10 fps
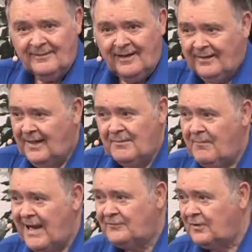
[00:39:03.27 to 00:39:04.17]
I can't
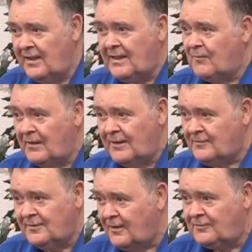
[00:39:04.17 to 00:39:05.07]
imagine anyone
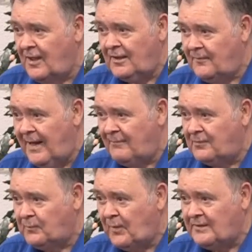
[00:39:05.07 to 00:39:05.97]
listening to John the
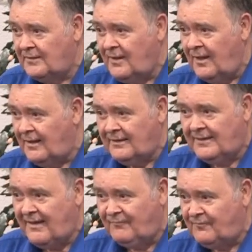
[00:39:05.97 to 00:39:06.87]
Baptist preach and not hit
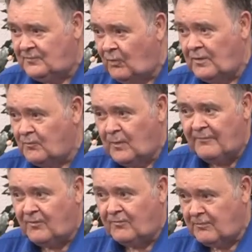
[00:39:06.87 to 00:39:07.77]
that Jordan
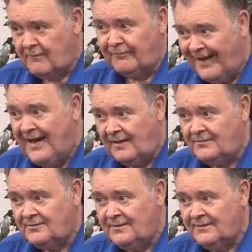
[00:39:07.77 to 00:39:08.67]
River real
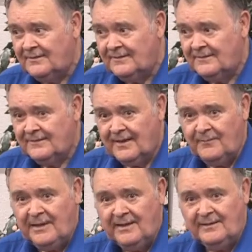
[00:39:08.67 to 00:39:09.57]
fast.
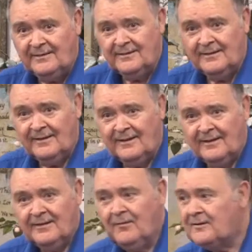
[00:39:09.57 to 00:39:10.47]
Amen?
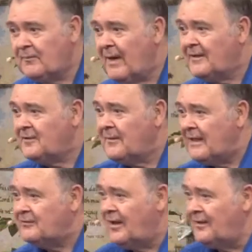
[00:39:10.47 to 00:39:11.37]
You know what's amazing
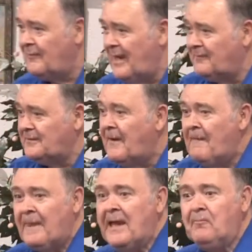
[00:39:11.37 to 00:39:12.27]
about John the
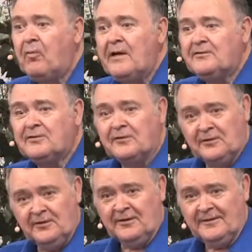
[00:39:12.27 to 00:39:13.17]
Baptist? He preached so
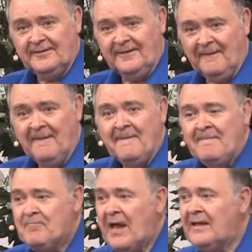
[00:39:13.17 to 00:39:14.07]
good
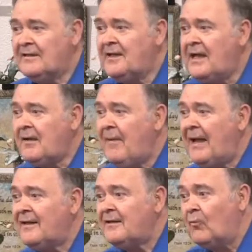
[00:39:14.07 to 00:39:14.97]
that he'd take them
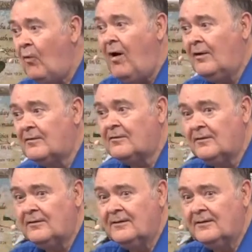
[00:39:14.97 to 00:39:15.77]
out in the water.